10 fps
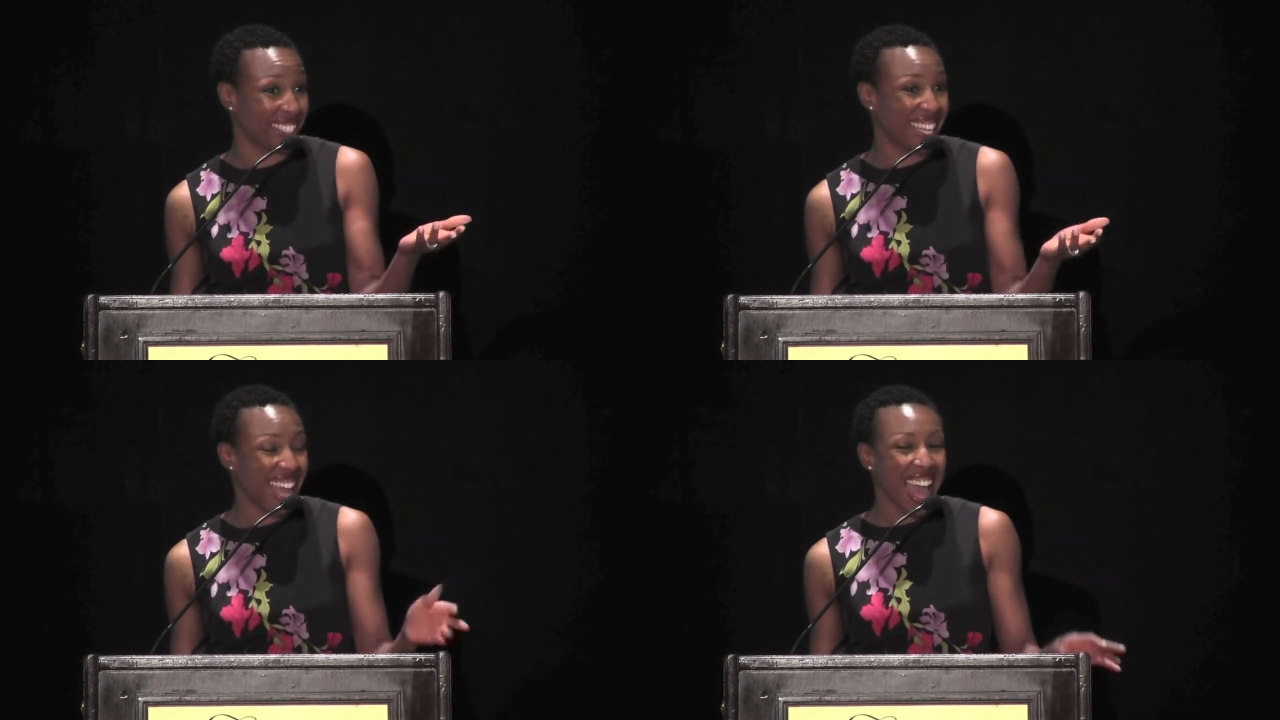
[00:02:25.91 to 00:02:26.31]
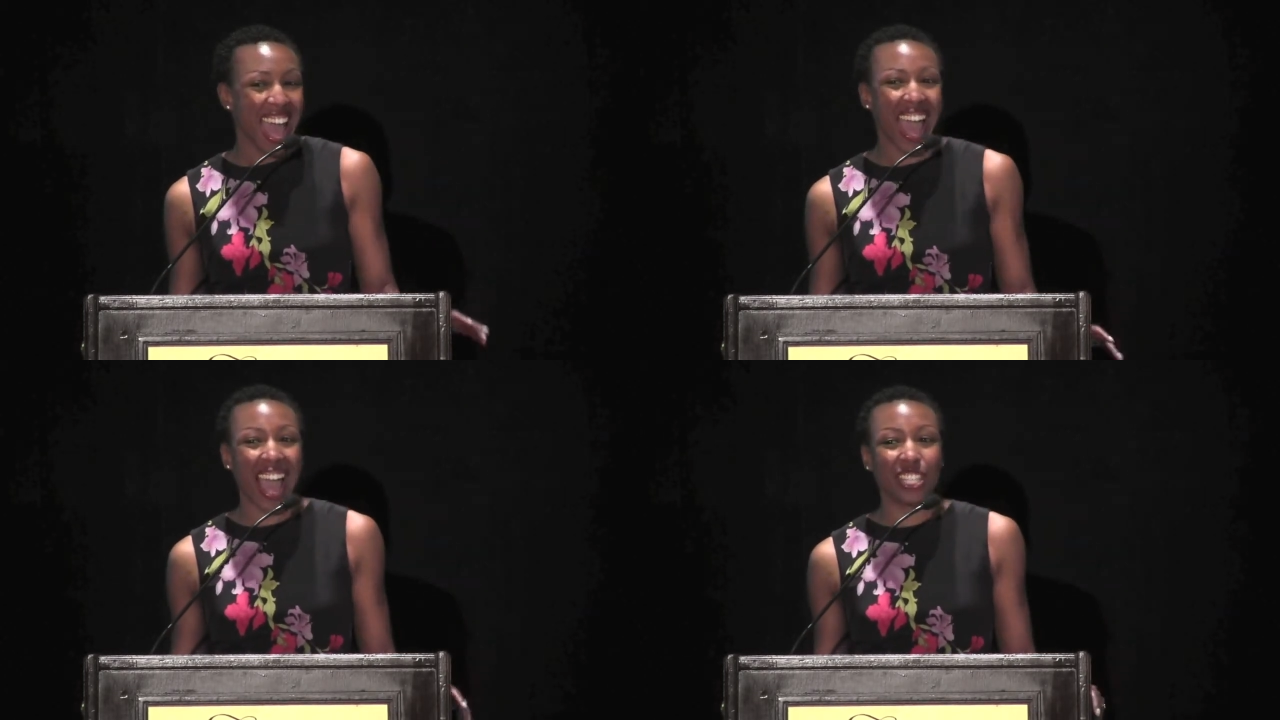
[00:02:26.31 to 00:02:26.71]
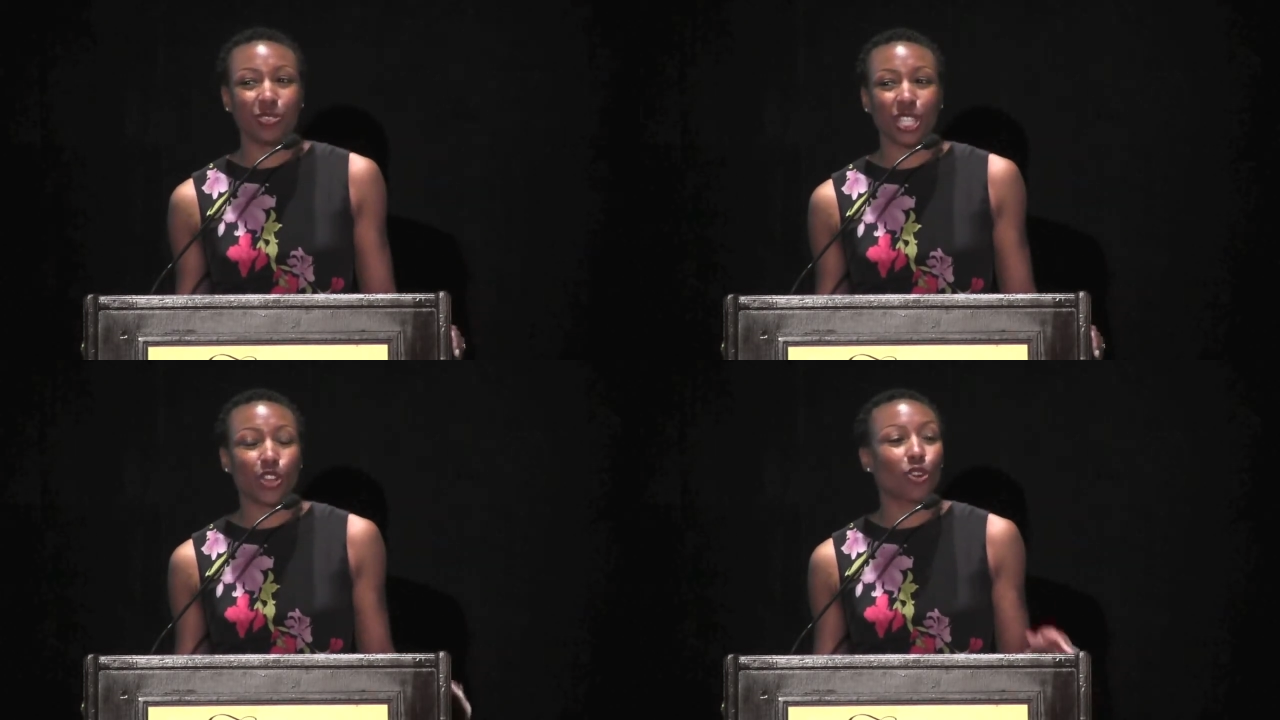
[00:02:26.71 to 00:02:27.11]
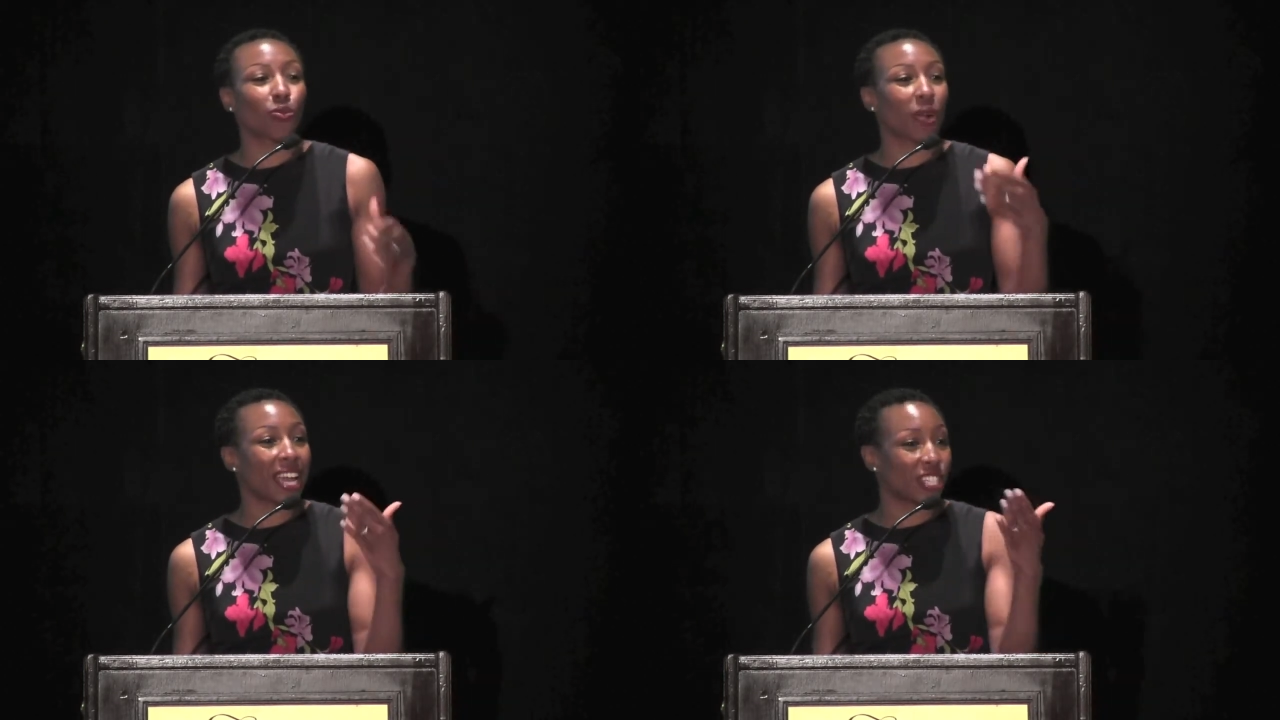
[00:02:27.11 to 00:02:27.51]
And you
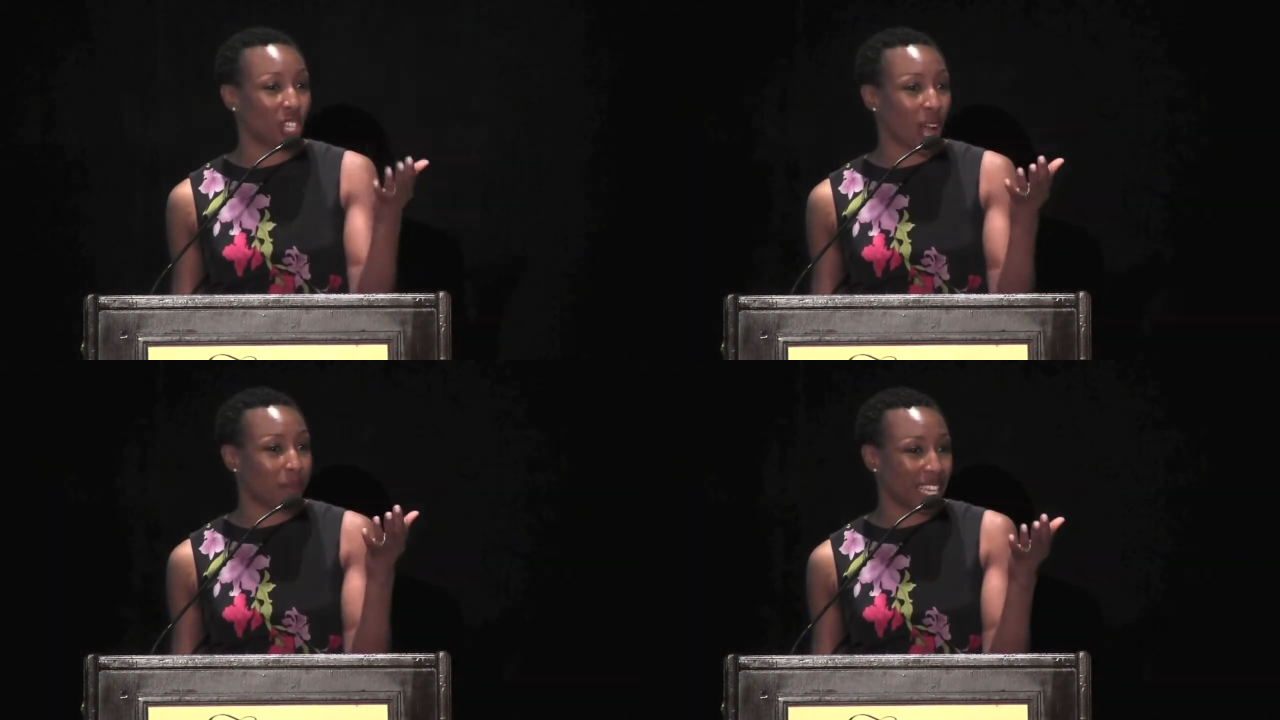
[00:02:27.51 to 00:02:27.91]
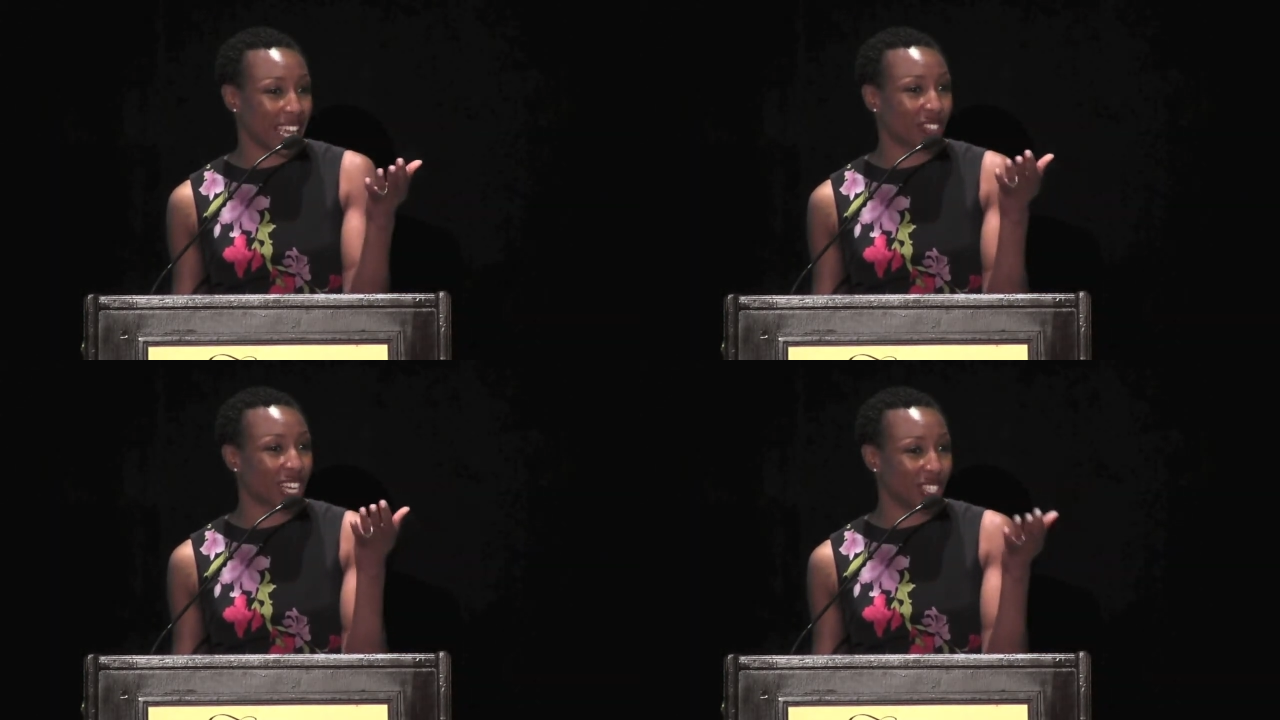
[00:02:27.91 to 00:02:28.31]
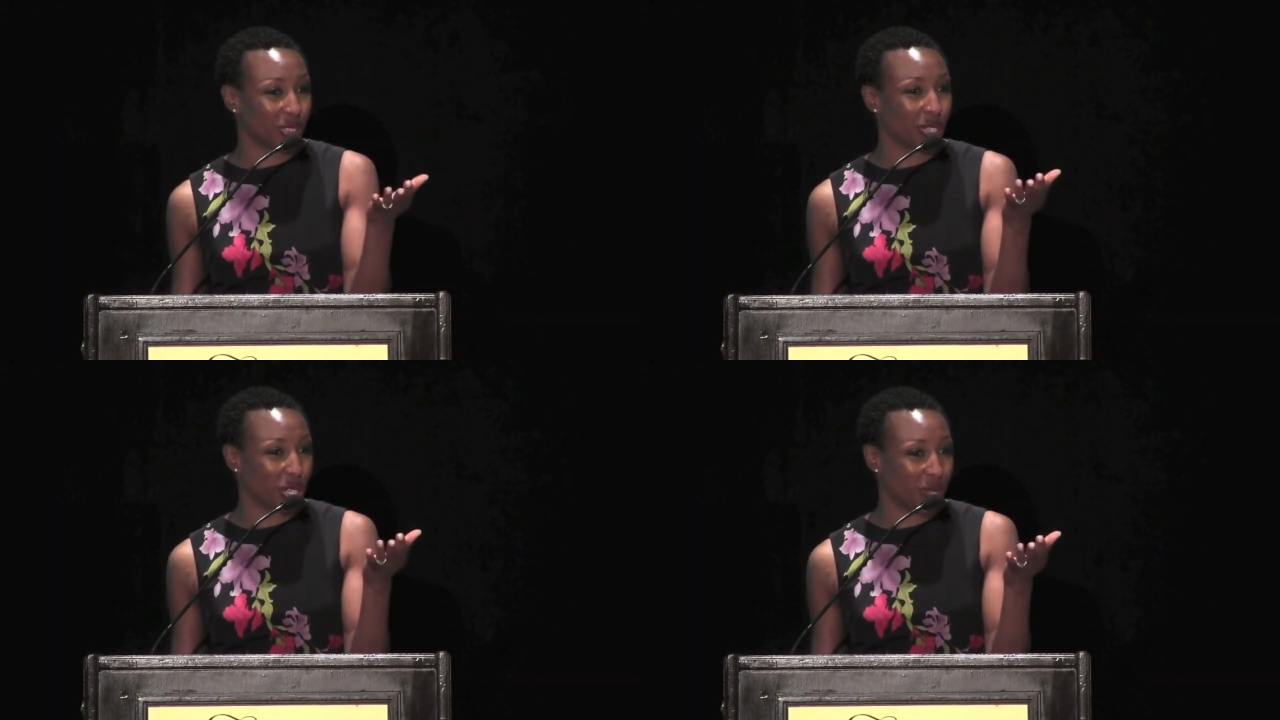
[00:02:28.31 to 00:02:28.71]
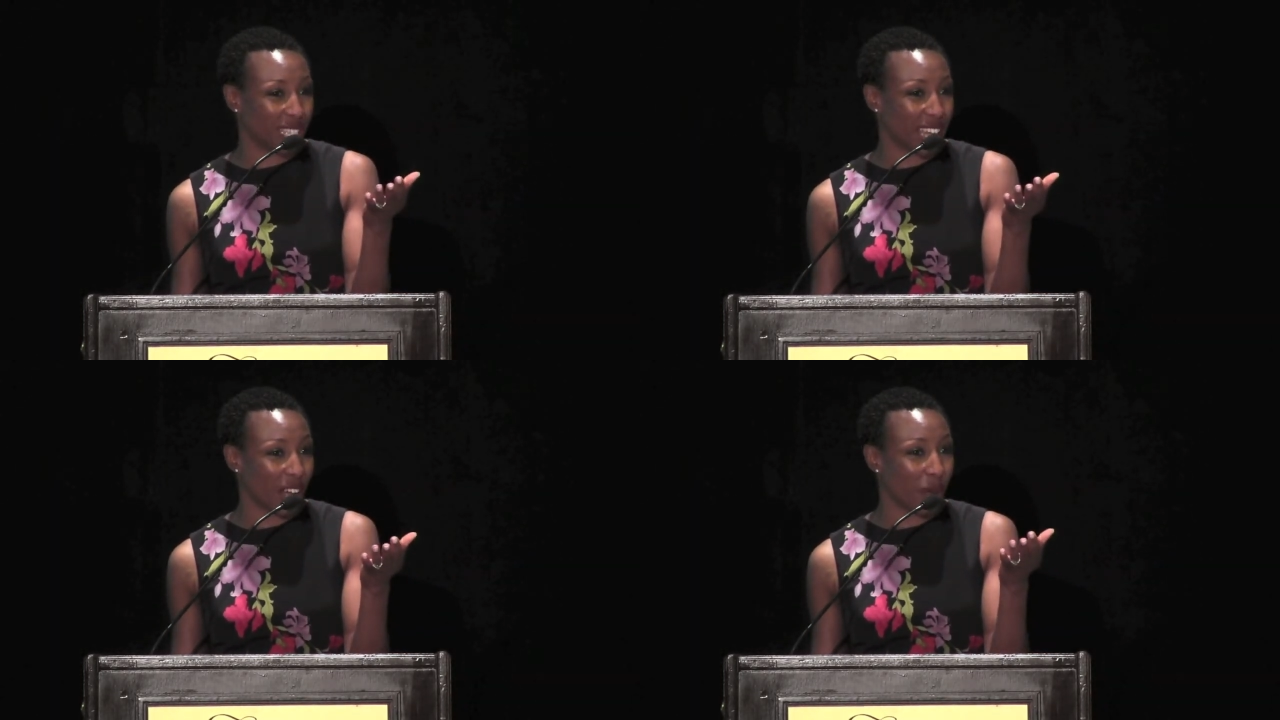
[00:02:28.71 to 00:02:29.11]
did a great job, Taylor,
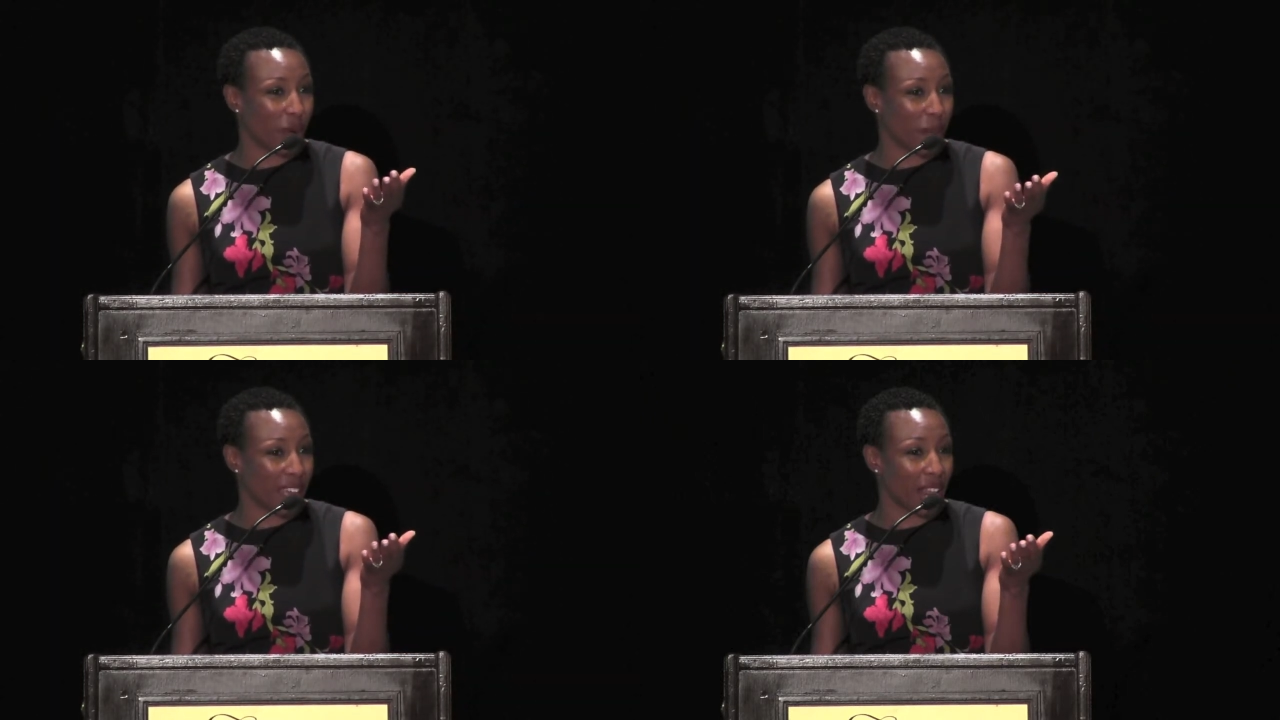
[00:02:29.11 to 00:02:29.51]
introducing a woman.